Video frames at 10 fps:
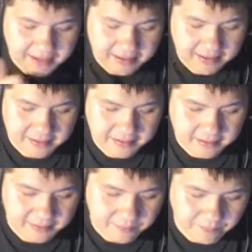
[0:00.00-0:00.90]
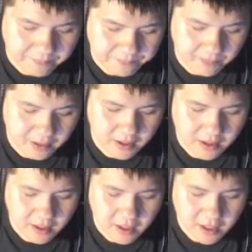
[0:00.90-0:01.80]

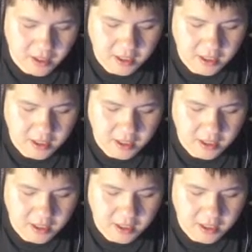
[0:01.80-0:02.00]
[no speech]